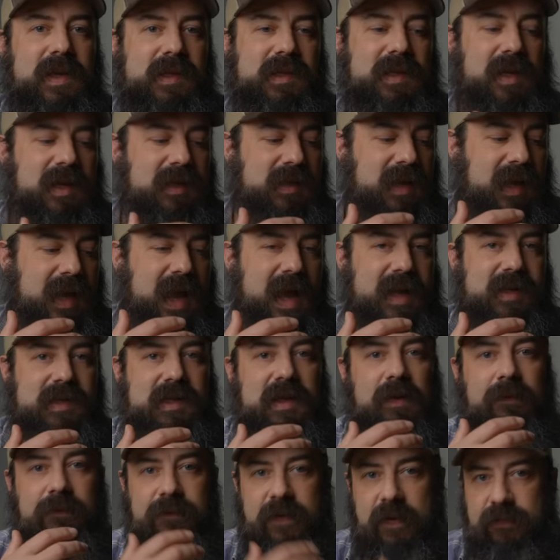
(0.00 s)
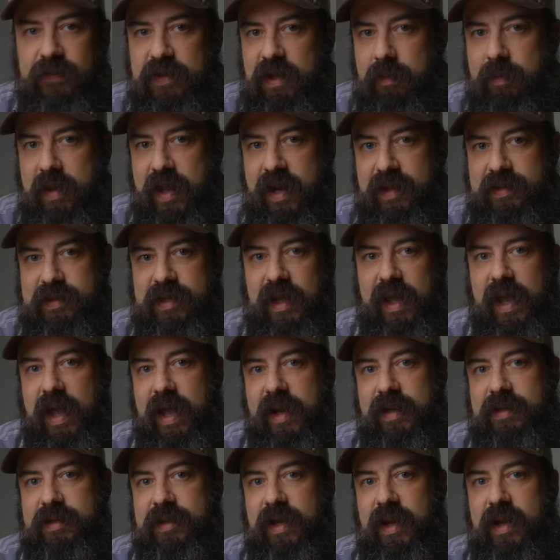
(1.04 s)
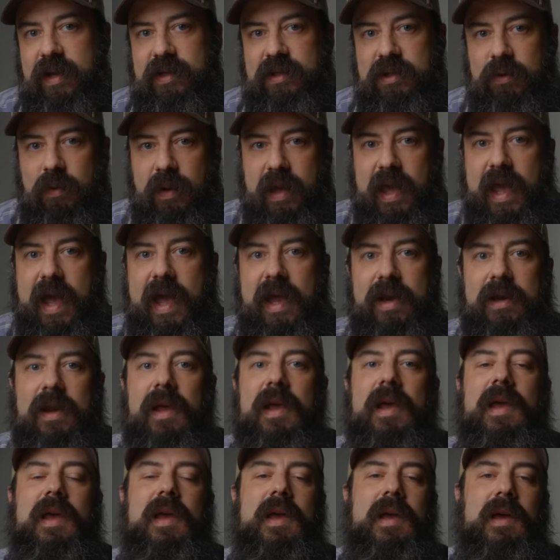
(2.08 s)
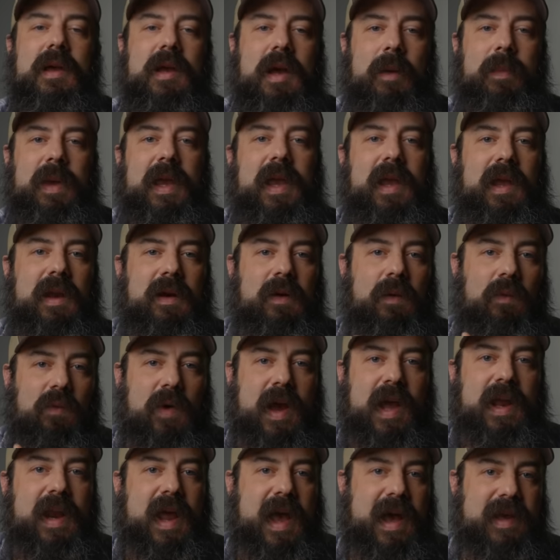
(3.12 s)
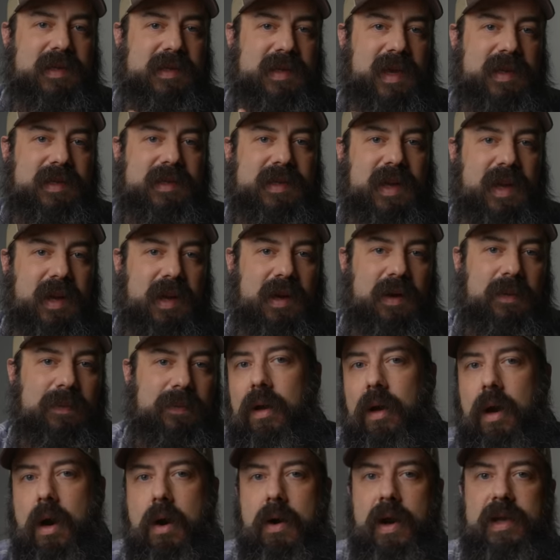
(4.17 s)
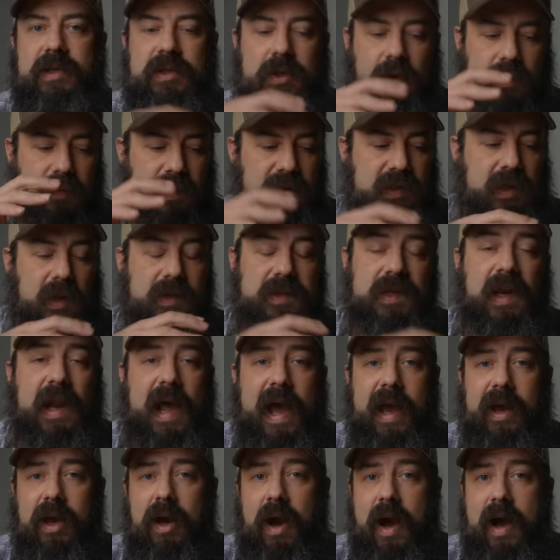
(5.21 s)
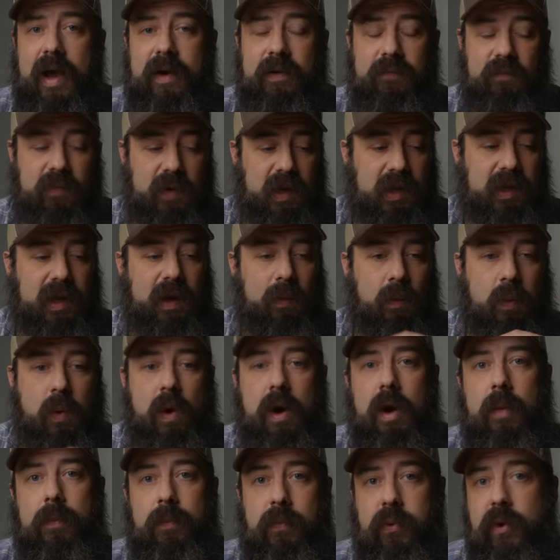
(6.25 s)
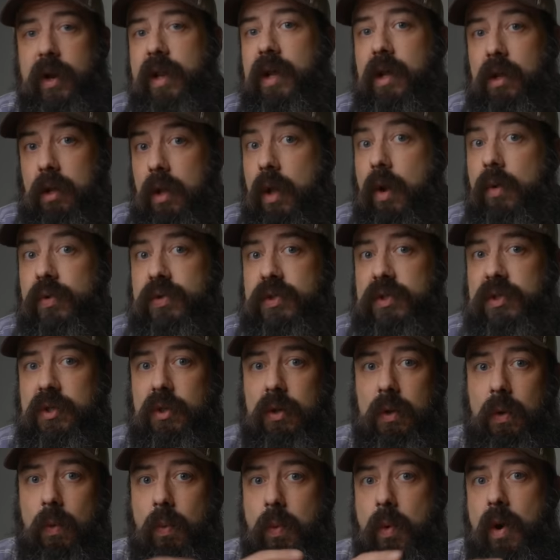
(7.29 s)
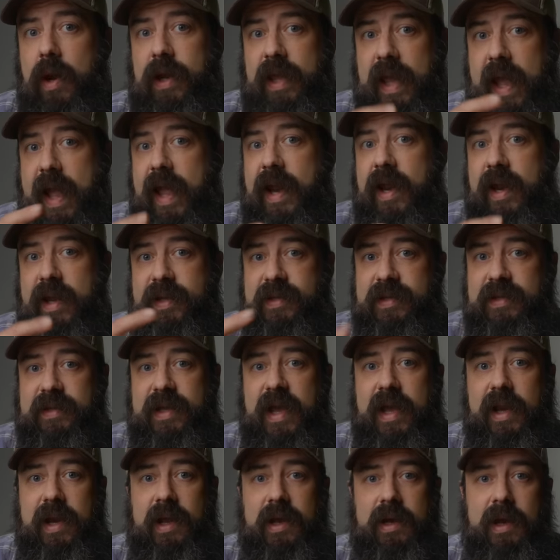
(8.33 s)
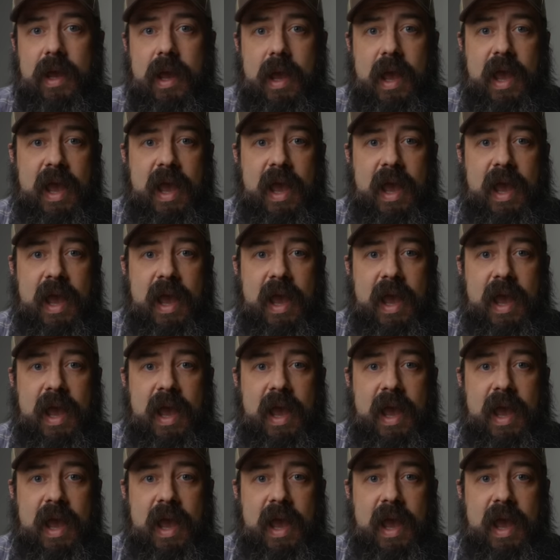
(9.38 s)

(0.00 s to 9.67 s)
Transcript: this is against the 50 minutes that Canon stated. So again, coming in right as they stated. All right, so the results that I got really were pretty close to what Canon has stated.